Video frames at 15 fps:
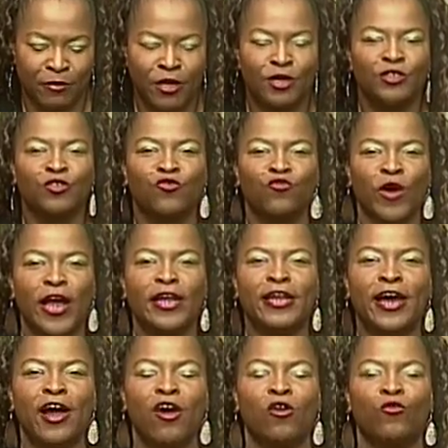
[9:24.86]
So right
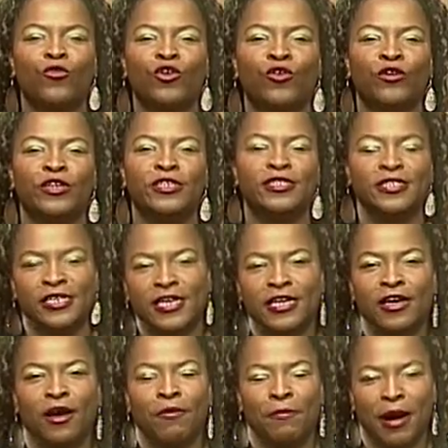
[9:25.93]
now, you're going to see
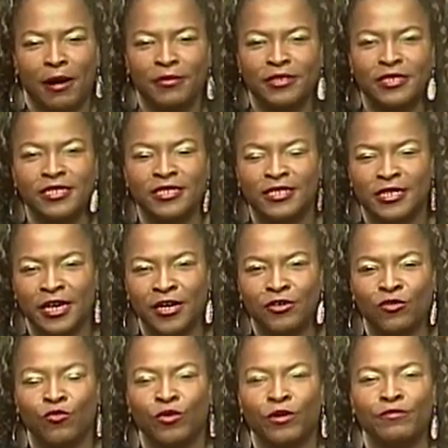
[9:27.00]
a Mama T skit
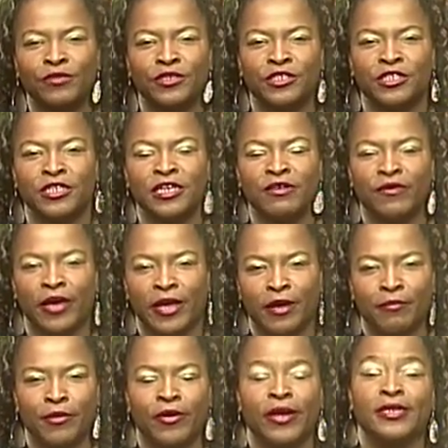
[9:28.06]
with Miss Geneva
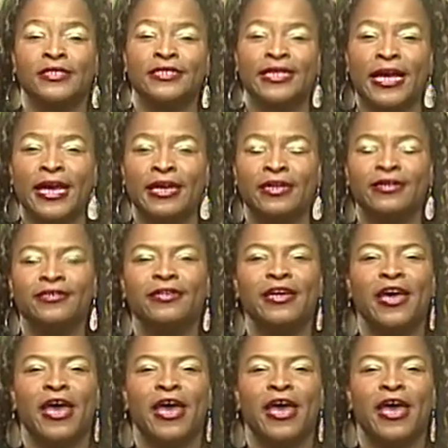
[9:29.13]
Aber as Dana.